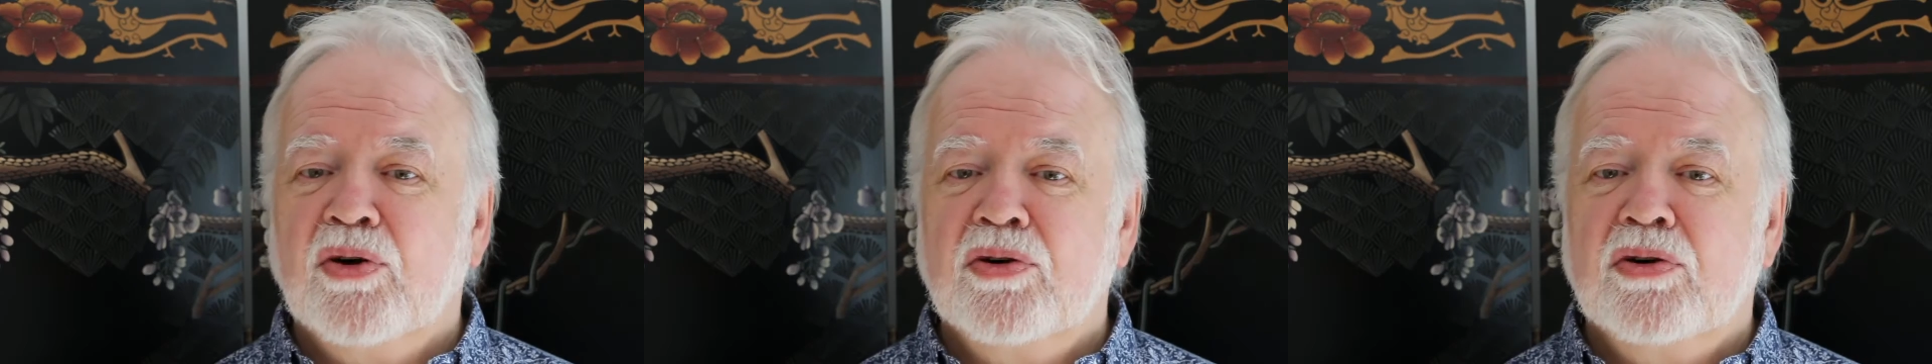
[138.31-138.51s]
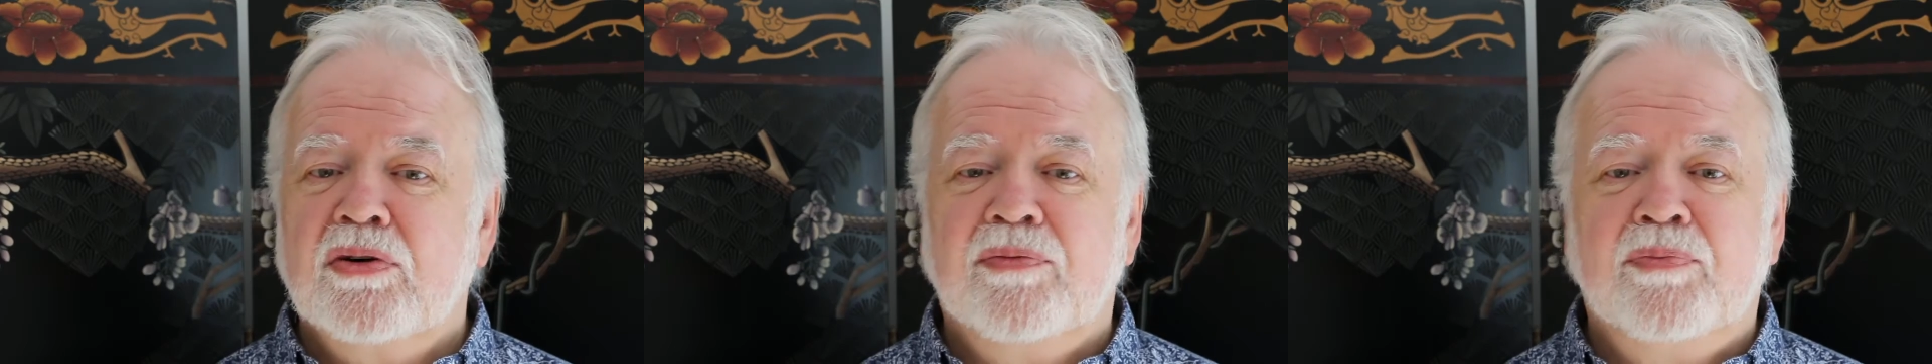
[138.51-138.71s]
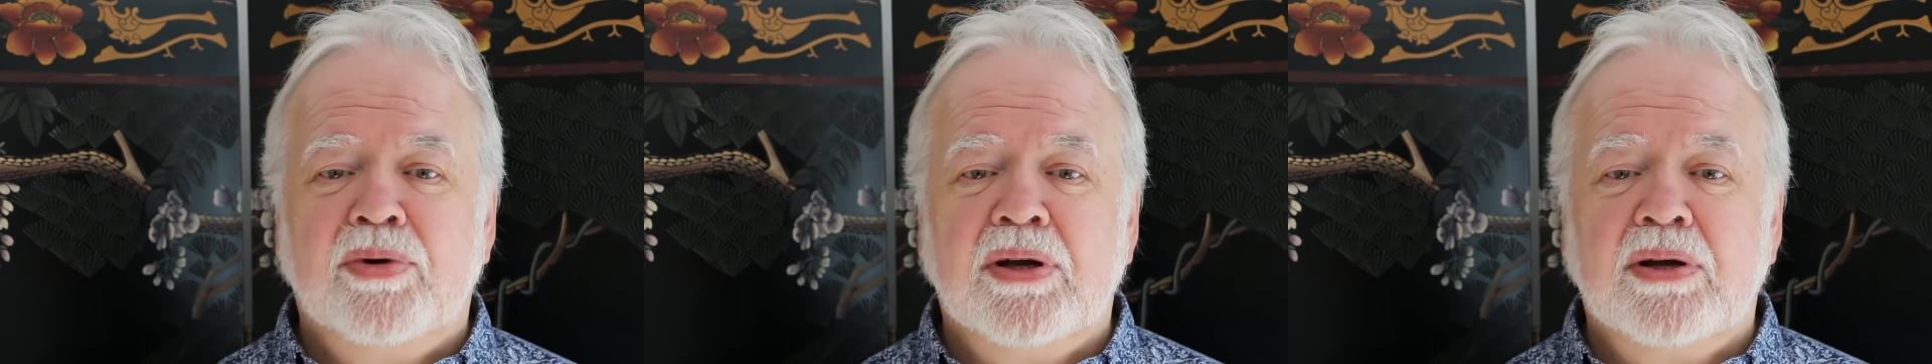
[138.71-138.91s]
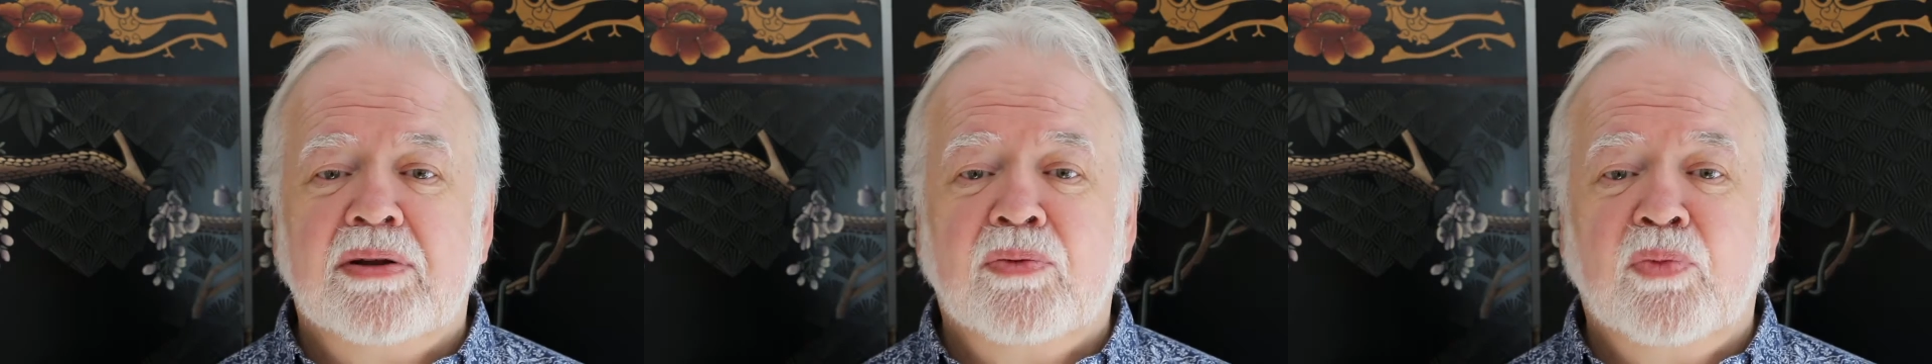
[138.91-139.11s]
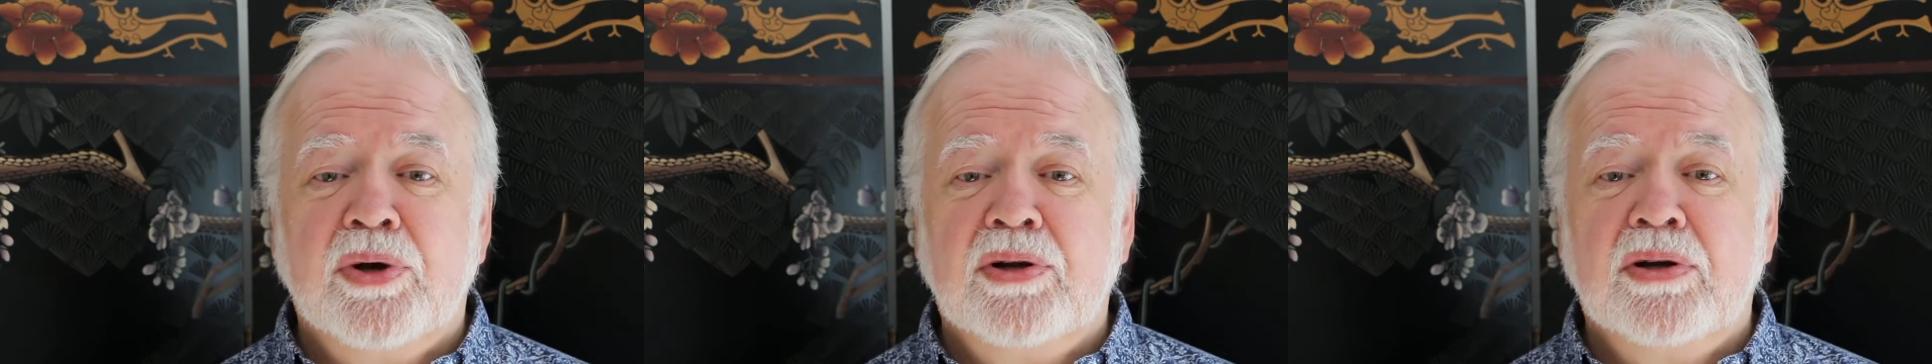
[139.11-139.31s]
honour of being
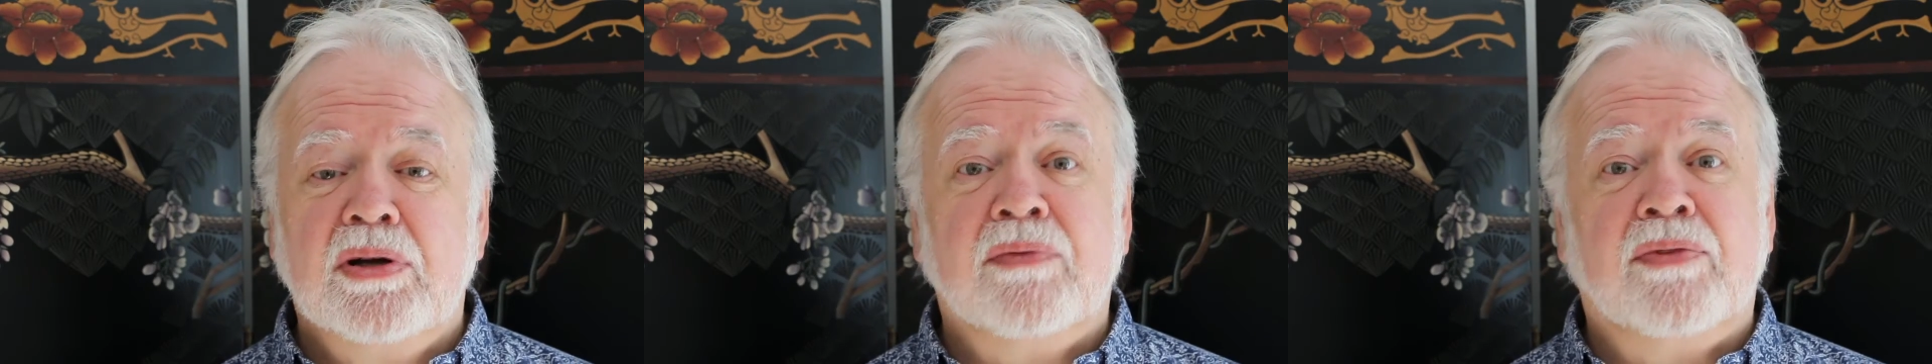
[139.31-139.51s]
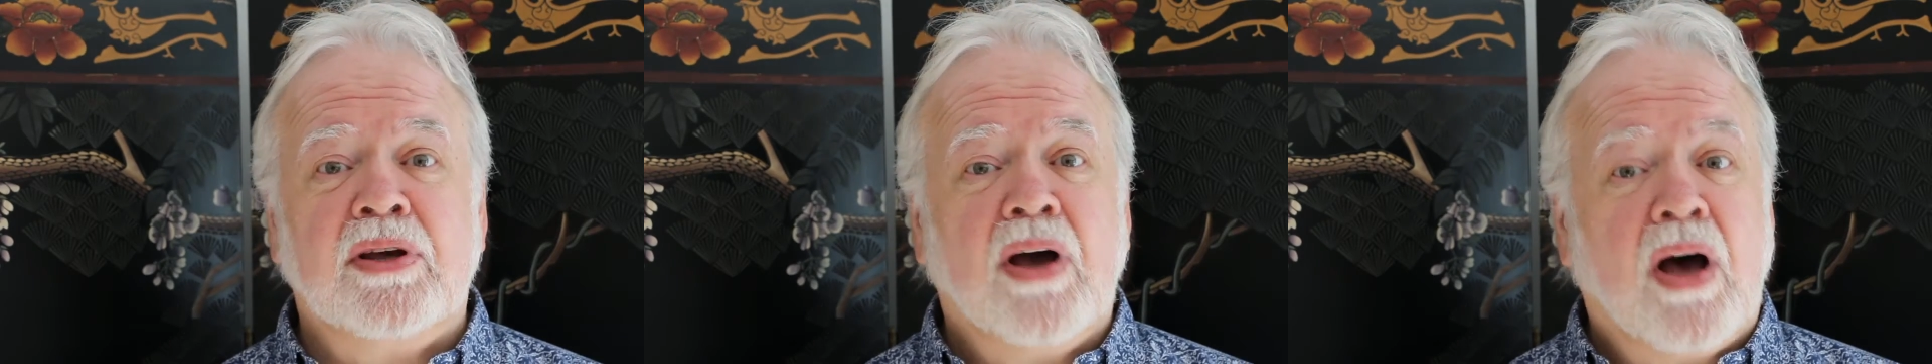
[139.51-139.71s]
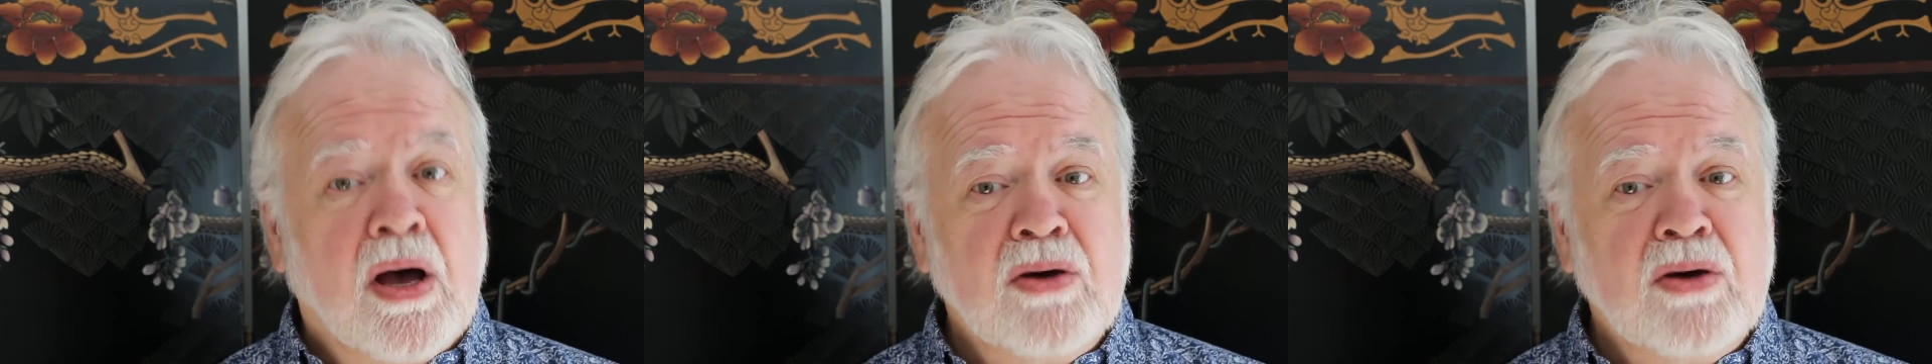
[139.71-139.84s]
the winner of the